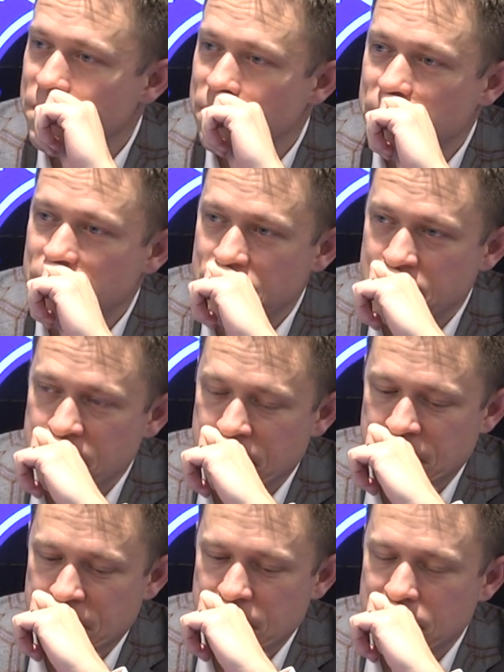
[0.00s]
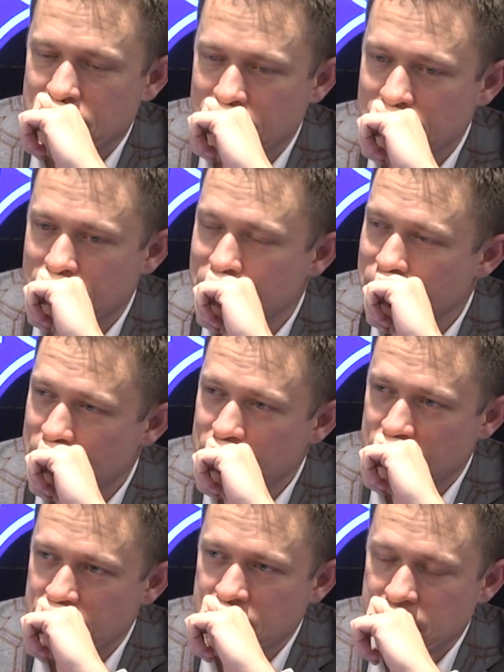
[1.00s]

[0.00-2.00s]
one of those tonight.